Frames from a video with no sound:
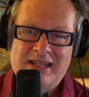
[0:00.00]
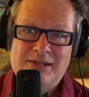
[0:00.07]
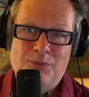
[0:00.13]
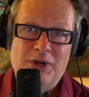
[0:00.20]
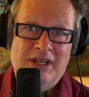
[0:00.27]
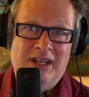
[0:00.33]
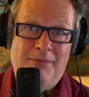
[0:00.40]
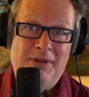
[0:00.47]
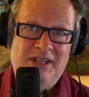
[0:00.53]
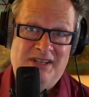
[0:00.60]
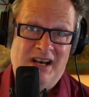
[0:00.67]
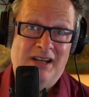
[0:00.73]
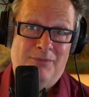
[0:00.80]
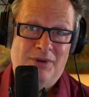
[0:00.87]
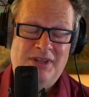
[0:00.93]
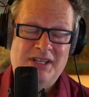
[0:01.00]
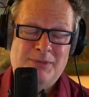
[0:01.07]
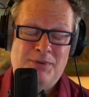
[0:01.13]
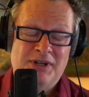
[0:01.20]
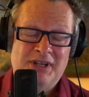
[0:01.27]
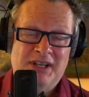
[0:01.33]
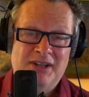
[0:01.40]
what can be done with this
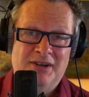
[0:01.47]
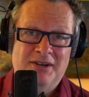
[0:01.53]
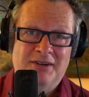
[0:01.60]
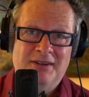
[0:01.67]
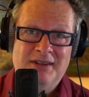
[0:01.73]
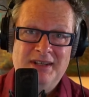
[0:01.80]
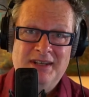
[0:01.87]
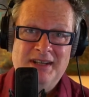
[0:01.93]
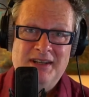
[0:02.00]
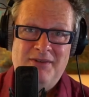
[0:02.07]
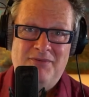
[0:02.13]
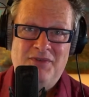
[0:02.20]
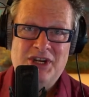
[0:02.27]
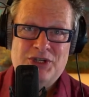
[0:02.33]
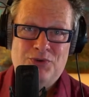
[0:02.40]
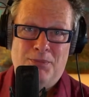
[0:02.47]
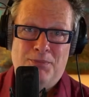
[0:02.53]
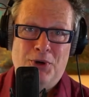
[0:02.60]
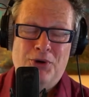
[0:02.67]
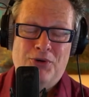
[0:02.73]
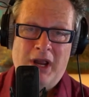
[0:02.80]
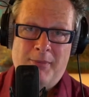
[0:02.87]
particular visual
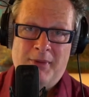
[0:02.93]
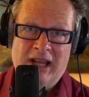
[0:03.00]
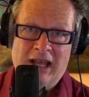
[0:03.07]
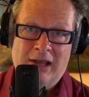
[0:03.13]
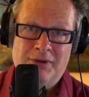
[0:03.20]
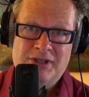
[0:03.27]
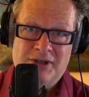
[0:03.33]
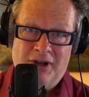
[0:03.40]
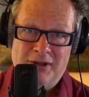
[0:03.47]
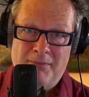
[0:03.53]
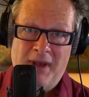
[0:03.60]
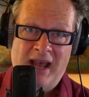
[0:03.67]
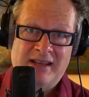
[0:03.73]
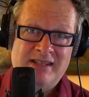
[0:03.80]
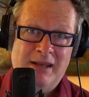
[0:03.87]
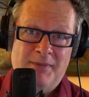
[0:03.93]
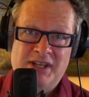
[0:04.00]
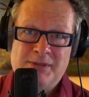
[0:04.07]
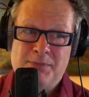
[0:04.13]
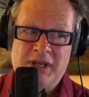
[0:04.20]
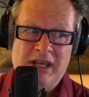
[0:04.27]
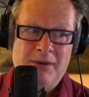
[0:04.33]
programming language called Max
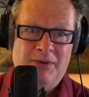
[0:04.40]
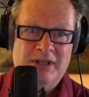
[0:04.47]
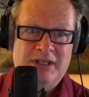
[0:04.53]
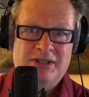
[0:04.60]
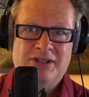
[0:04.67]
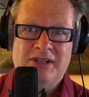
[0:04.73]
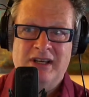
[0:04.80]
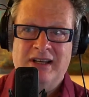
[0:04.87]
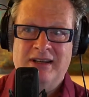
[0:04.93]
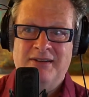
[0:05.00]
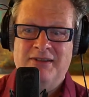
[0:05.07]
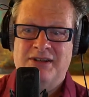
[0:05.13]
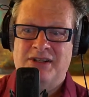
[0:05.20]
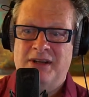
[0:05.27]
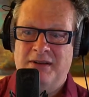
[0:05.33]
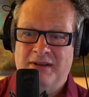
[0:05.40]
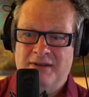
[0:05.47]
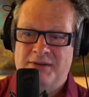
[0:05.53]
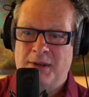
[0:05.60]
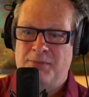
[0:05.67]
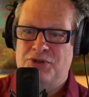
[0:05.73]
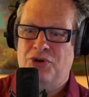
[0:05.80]
MSP, which
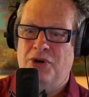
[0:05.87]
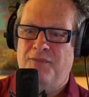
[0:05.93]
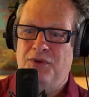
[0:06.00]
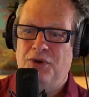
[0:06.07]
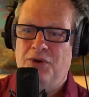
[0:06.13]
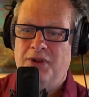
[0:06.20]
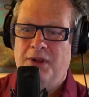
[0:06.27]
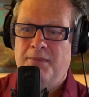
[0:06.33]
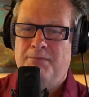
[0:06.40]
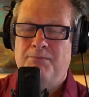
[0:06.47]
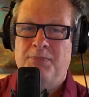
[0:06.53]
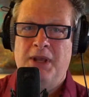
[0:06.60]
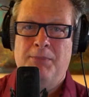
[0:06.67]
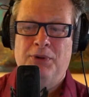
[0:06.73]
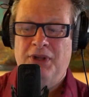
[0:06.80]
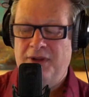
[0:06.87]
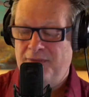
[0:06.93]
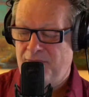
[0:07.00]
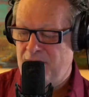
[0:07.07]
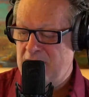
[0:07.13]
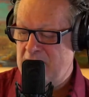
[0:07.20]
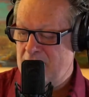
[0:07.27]
I'm sure a few of the people in the
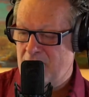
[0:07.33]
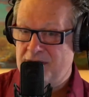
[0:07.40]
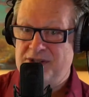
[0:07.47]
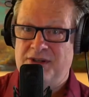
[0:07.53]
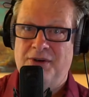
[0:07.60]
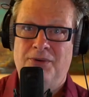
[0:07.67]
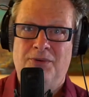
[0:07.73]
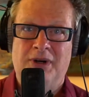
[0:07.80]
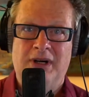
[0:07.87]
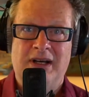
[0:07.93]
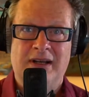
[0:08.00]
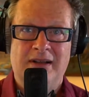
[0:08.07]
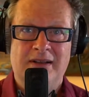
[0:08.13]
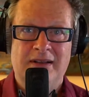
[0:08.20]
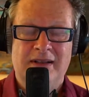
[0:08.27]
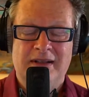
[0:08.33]
feed also